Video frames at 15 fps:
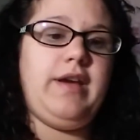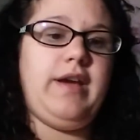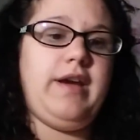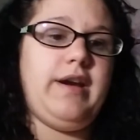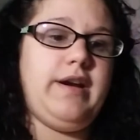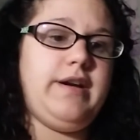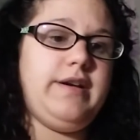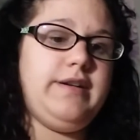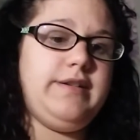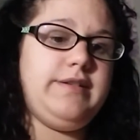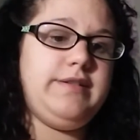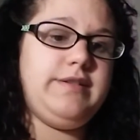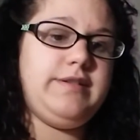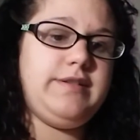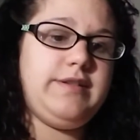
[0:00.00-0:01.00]

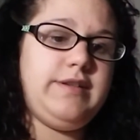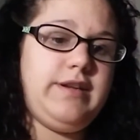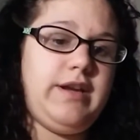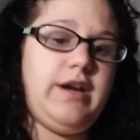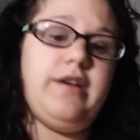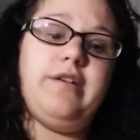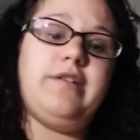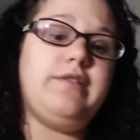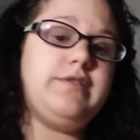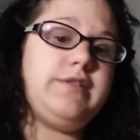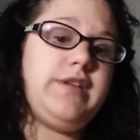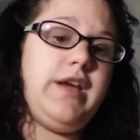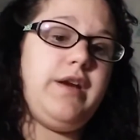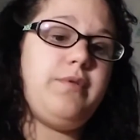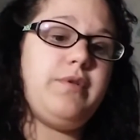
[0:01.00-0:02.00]
And I'll
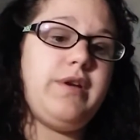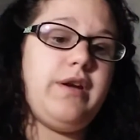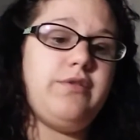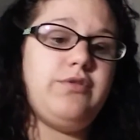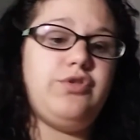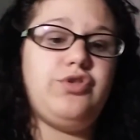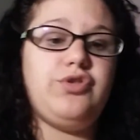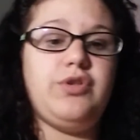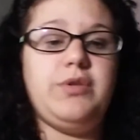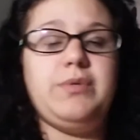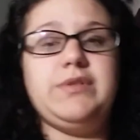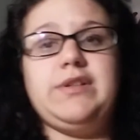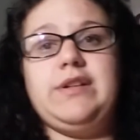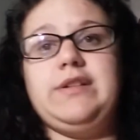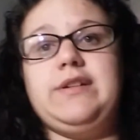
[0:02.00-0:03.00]
take one out and show you
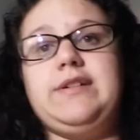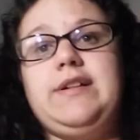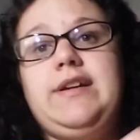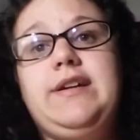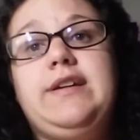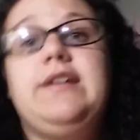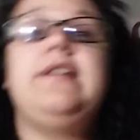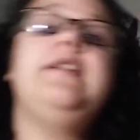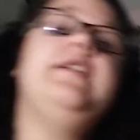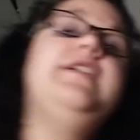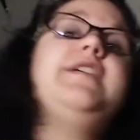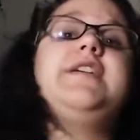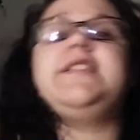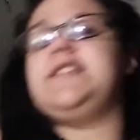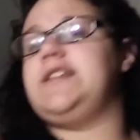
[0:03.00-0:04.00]
what they look like.
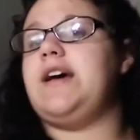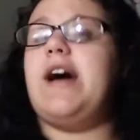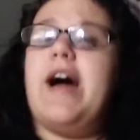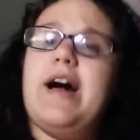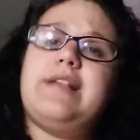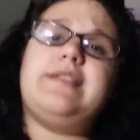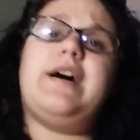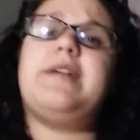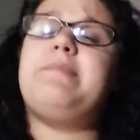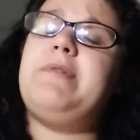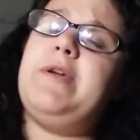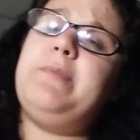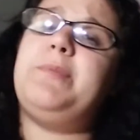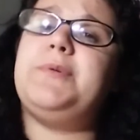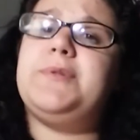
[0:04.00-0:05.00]
Because a lot of
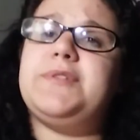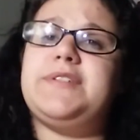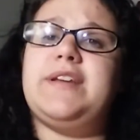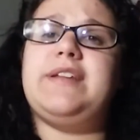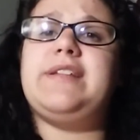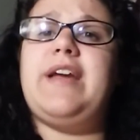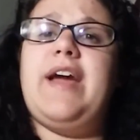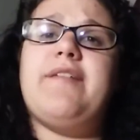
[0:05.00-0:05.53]
people say they